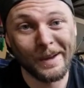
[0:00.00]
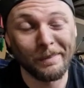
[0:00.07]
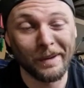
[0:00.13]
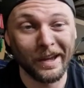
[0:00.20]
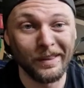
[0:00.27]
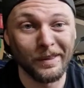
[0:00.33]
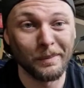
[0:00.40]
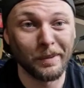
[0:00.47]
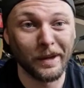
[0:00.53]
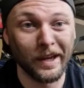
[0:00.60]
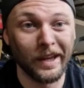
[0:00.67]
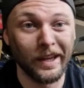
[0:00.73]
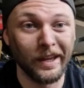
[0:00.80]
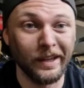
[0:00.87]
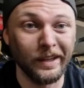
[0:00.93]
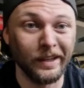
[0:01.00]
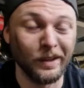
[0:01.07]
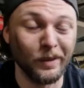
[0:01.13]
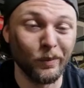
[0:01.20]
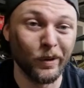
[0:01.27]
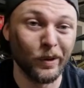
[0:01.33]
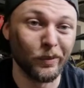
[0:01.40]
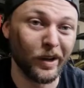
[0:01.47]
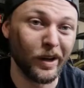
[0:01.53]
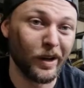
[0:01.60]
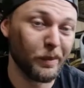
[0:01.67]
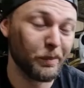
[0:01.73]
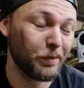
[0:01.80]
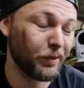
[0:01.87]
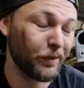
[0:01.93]
paint the bay, weld
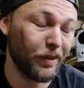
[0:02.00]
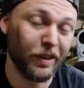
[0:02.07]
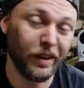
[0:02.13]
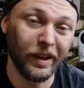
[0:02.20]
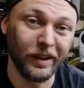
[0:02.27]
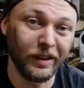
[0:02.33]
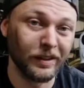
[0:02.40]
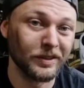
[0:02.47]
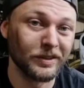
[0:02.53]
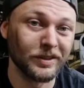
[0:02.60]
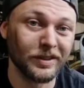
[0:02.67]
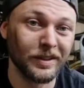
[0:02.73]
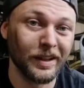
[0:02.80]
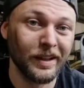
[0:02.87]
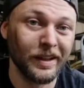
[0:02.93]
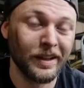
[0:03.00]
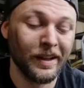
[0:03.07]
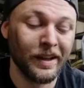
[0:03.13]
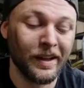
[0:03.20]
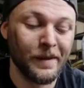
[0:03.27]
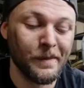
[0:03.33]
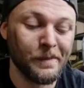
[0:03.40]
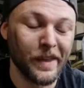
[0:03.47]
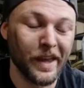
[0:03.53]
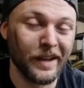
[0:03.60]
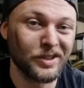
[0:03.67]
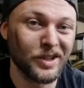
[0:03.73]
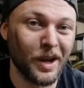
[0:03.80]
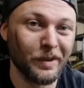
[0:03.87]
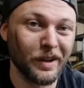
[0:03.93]
up things.
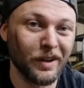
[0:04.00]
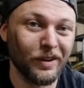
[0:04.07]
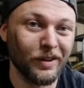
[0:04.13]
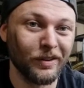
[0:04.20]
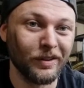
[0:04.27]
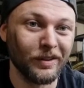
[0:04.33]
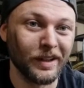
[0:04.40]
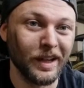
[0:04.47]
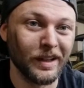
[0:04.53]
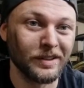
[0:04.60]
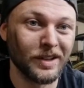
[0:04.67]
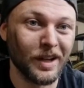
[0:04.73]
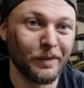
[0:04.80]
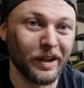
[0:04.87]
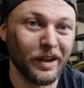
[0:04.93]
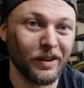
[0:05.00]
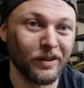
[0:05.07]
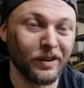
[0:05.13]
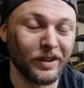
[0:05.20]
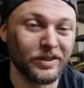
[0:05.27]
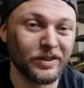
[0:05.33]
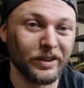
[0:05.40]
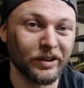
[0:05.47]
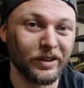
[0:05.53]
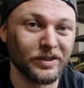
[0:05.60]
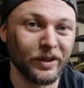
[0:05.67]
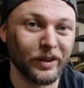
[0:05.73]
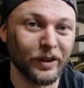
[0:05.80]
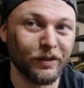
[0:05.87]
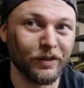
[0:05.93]
It's coming along. It's coming along. Considering I
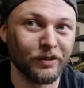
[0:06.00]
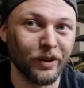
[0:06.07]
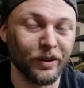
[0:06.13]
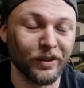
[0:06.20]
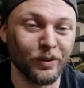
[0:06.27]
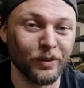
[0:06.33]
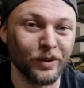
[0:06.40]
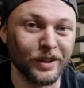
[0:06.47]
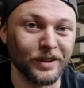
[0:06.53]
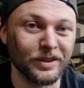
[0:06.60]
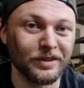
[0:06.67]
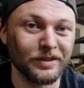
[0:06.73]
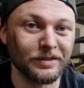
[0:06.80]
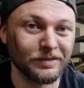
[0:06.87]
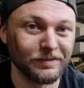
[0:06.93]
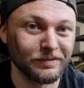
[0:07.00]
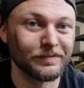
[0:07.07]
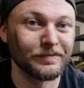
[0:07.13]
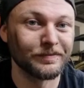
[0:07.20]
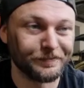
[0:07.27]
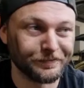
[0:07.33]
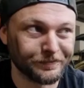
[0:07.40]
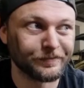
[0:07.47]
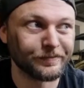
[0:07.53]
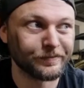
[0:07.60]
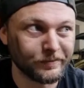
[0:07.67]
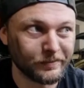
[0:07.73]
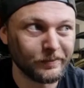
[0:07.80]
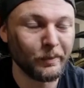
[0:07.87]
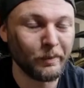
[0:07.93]
took it off the road in August,
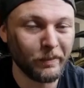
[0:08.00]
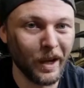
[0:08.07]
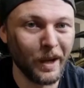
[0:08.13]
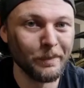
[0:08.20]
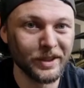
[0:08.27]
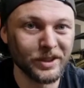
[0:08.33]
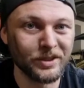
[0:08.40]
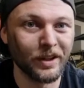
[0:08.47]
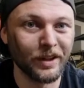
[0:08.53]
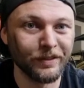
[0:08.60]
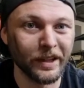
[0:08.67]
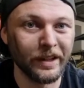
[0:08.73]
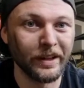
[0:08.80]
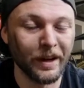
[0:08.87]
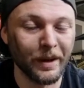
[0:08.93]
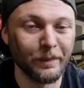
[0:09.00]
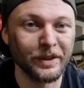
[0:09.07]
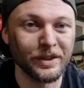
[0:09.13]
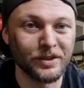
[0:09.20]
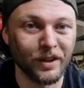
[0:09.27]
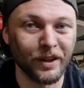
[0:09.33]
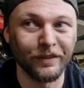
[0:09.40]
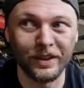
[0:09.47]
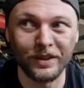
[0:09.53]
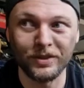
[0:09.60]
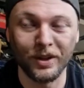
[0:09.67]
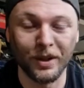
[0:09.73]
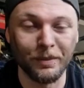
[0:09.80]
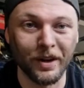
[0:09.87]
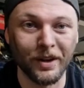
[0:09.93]
I miss driving it, and I miss driving it
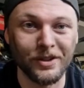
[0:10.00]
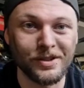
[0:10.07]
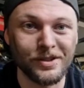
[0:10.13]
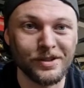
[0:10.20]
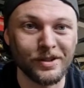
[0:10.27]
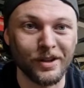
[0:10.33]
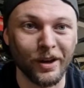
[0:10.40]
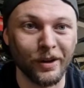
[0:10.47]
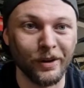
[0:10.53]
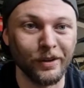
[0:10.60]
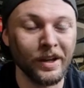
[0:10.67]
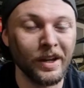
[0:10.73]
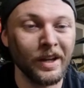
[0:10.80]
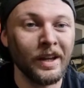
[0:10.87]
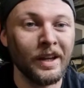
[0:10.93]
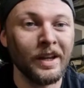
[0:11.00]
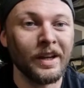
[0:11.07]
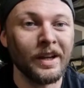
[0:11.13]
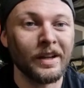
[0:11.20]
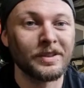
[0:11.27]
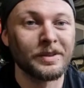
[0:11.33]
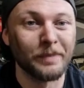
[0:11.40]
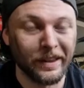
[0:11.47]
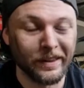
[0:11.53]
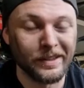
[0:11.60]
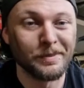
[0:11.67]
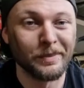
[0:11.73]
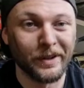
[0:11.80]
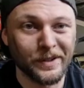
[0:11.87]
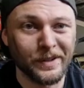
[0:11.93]
so much. So to make
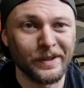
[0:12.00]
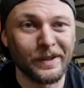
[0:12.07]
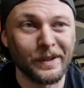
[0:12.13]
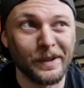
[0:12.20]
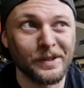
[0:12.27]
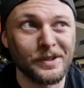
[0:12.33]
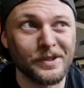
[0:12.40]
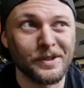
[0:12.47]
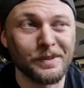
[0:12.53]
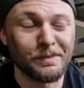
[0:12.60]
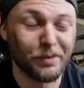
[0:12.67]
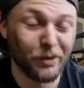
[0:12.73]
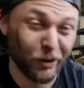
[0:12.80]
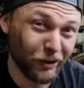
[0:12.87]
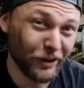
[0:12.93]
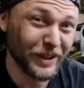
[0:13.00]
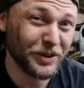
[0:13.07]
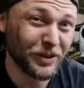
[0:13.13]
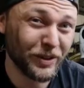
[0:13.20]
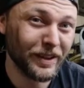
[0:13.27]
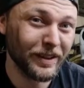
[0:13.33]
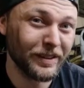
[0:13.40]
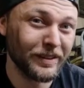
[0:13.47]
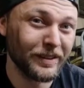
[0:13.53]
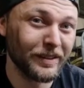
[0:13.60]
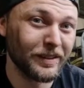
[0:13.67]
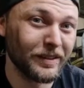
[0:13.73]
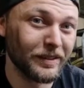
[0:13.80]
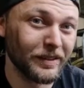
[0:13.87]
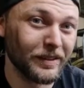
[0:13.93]
this much progress on it,
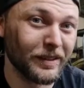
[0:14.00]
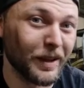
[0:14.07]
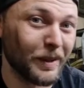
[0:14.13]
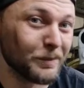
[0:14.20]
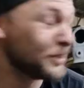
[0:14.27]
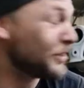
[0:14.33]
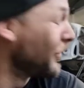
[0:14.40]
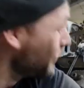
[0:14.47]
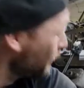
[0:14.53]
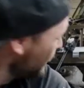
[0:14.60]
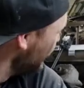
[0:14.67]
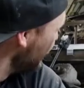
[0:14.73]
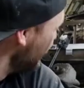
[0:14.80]
I'm stoked.